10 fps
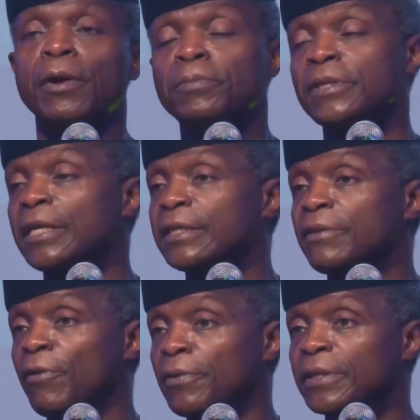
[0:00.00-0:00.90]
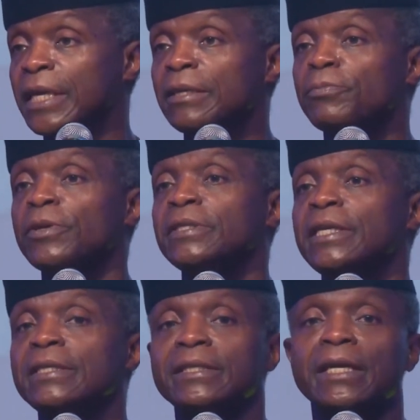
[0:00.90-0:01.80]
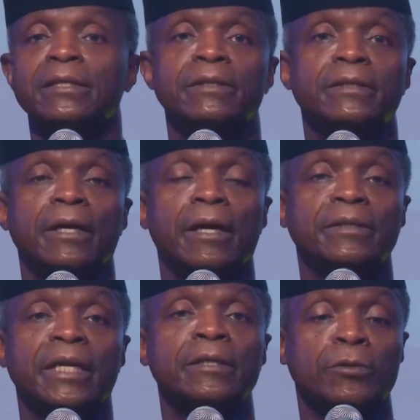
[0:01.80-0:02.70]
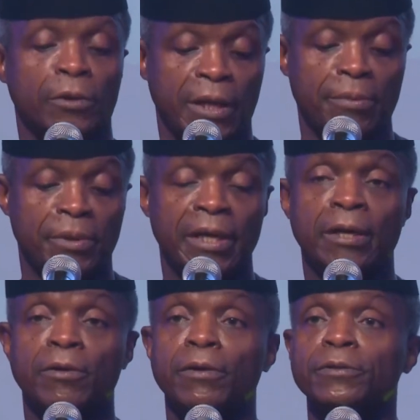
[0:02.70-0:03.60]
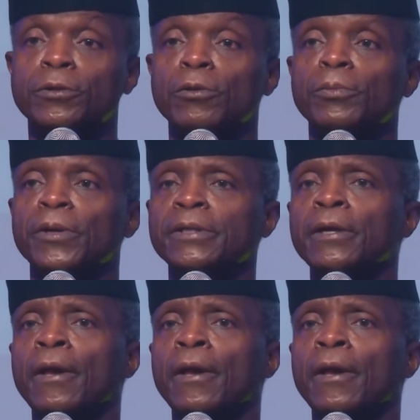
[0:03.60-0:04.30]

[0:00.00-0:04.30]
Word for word: representative of the Senate President, Senate, uh, Senator Olamilekun Solomon,